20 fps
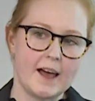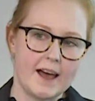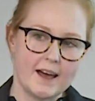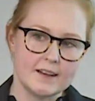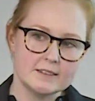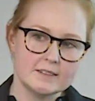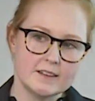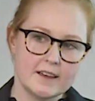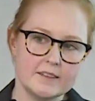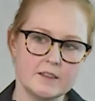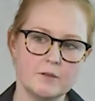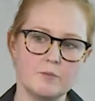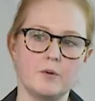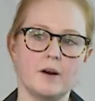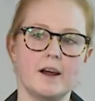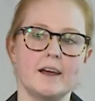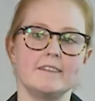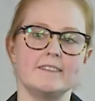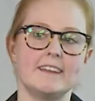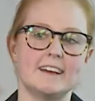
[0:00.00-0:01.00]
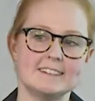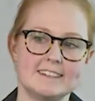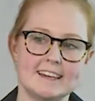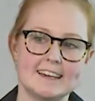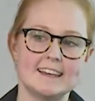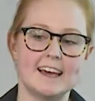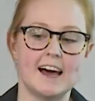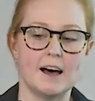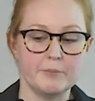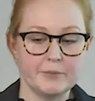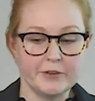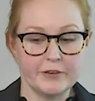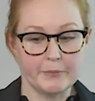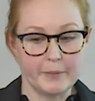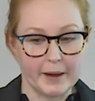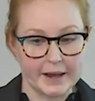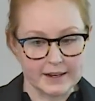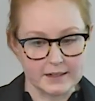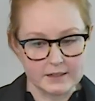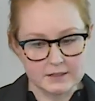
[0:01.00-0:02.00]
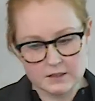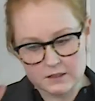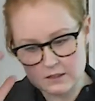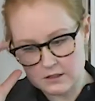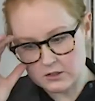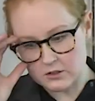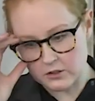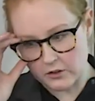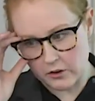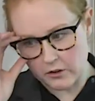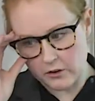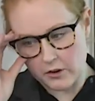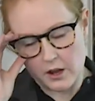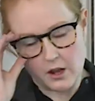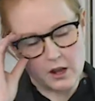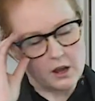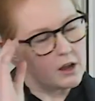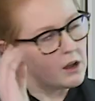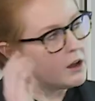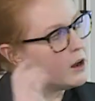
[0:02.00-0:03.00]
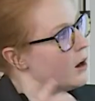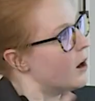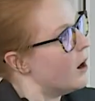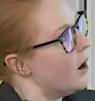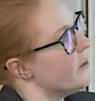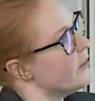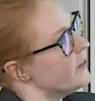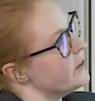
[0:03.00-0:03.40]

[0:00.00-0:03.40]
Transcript: outside the brain that take up space. So on